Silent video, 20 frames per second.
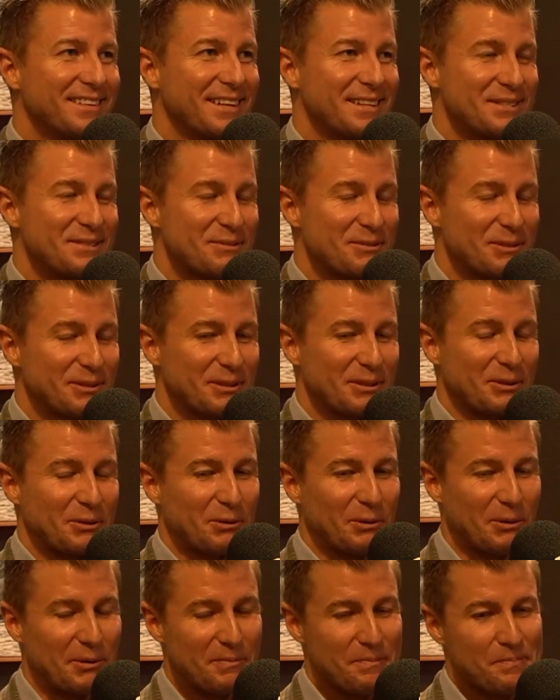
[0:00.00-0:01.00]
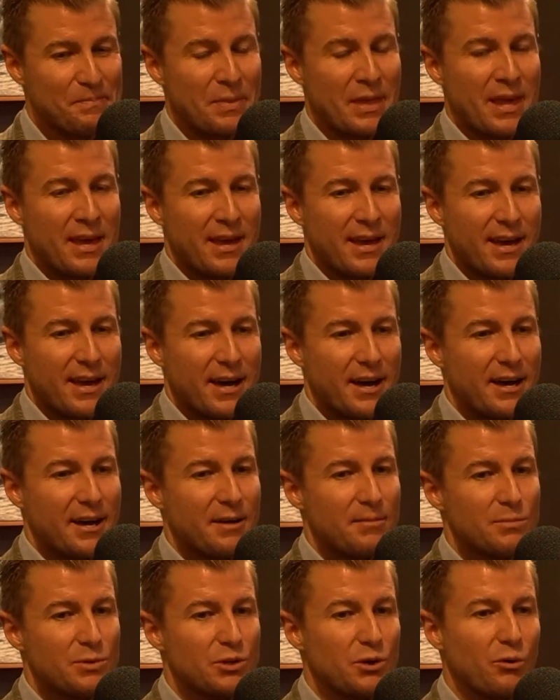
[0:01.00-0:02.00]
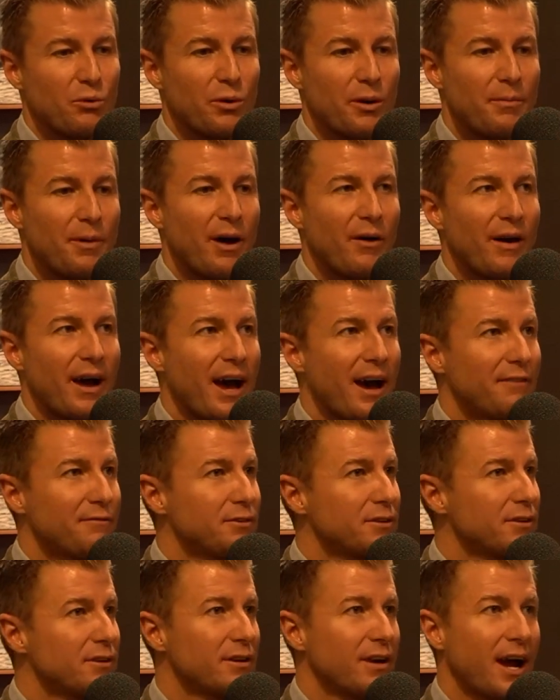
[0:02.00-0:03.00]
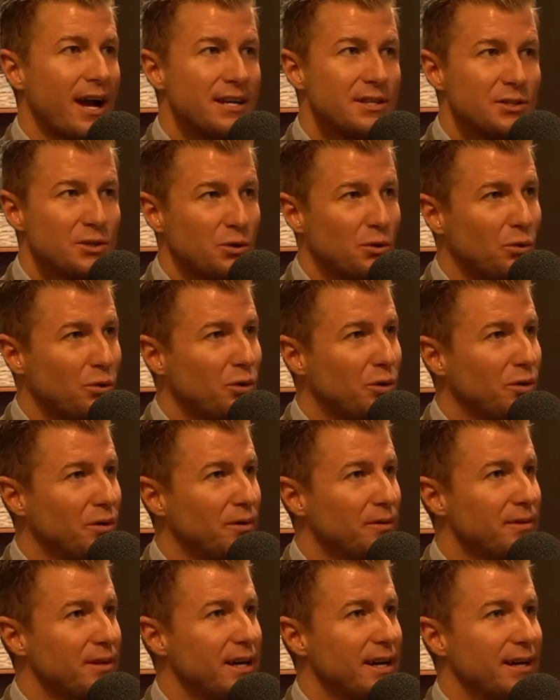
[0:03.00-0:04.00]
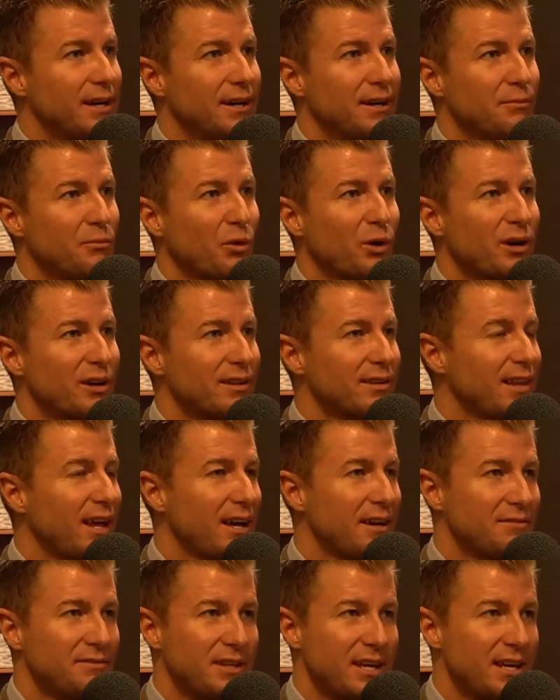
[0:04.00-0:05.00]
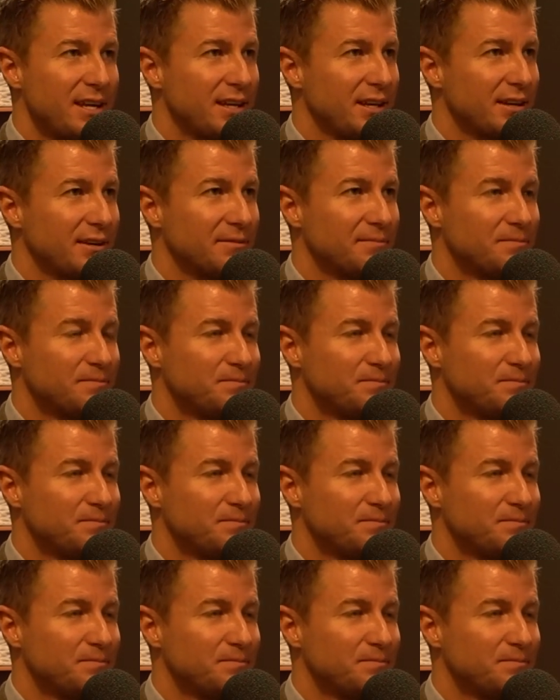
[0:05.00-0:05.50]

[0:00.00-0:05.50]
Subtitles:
That's really cool. So what about after high school? Where did life take you?